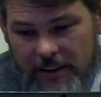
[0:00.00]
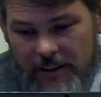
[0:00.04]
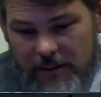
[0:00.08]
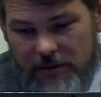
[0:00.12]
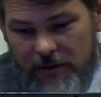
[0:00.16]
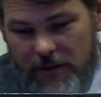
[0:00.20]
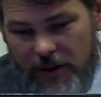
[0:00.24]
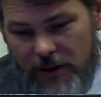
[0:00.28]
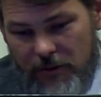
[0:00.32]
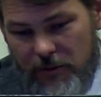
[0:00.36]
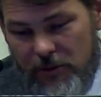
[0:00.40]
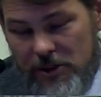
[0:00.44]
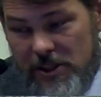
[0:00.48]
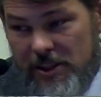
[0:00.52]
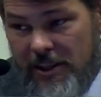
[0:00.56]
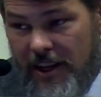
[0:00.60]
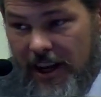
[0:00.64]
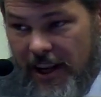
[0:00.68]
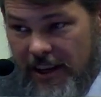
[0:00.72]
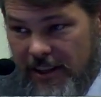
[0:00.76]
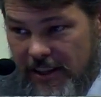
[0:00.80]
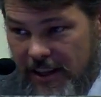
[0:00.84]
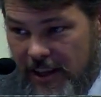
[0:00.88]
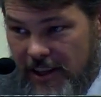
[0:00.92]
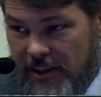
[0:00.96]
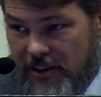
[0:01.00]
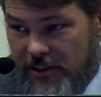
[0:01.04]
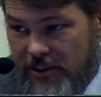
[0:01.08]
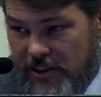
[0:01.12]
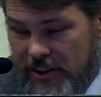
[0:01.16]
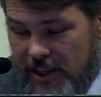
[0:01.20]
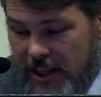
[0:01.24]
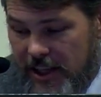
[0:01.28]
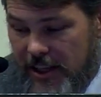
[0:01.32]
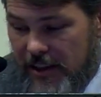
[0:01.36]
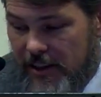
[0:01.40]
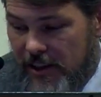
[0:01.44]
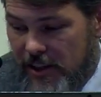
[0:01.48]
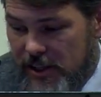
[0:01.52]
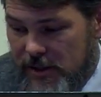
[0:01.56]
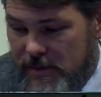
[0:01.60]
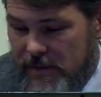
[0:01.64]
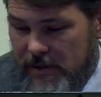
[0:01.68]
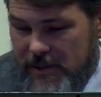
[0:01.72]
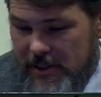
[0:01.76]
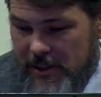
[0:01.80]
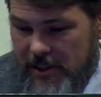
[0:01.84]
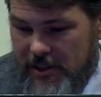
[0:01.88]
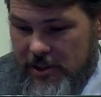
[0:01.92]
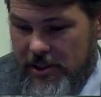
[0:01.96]
One was not to entertain this
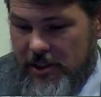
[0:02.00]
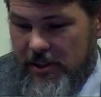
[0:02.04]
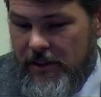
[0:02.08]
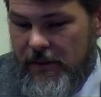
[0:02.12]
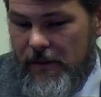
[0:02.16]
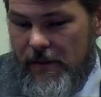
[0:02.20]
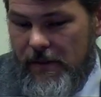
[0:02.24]
position.